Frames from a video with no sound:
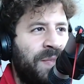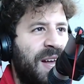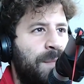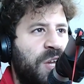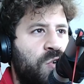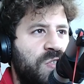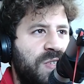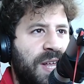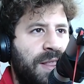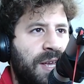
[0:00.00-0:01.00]
Uh, my
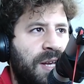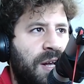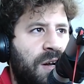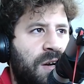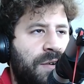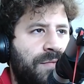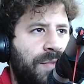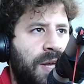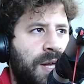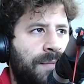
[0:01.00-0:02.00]
courses, I think, are...
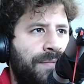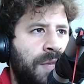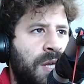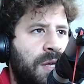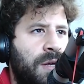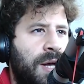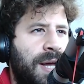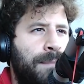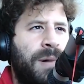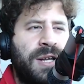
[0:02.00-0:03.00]
Um, Uh,
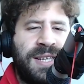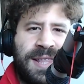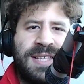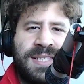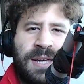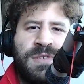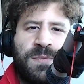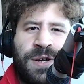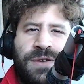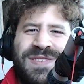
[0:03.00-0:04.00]
embody that same
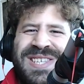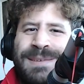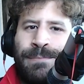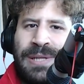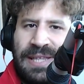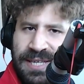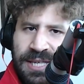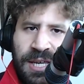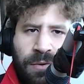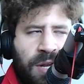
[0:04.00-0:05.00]
spirit of
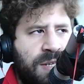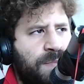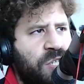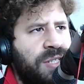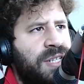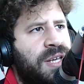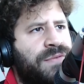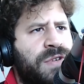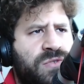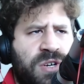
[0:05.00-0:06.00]
simplicity, right? Especially
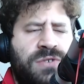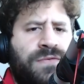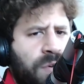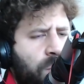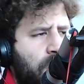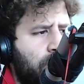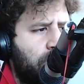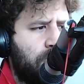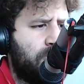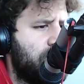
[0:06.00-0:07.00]
the frustration-free
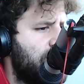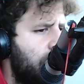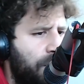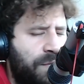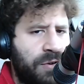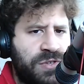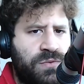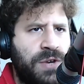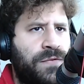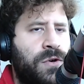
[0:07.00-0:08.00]
watercolor course, very
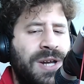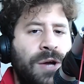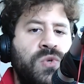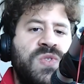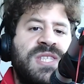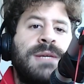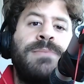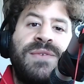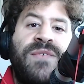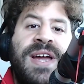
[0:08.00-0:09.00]
straightforward, how to
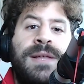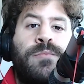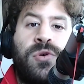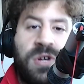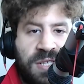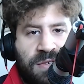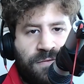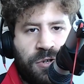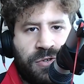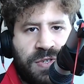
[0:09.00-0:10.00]
simplify the process
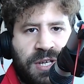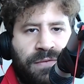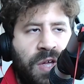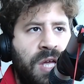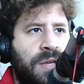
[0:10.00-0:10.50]
for yourself.